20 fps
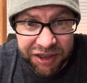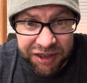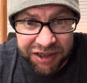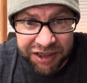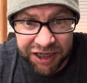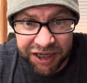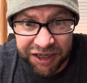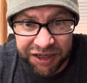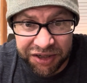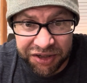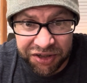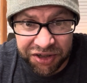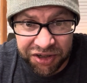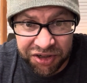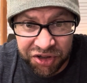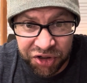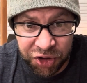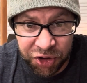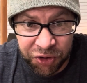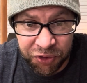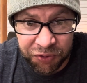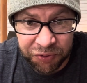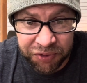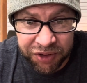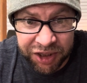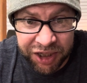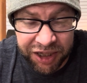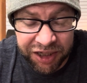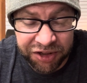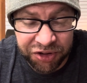Can
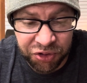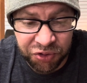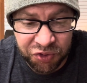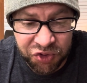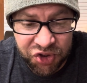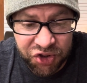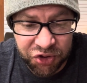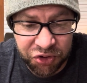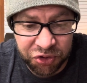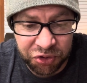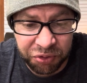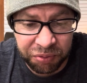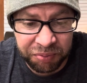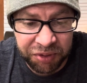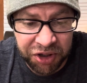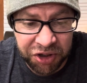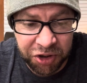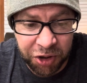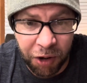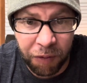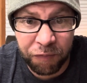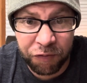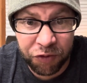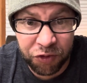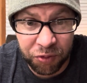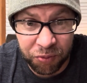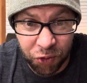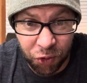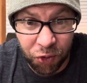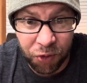you still be
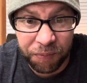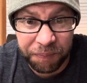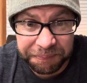comfortable?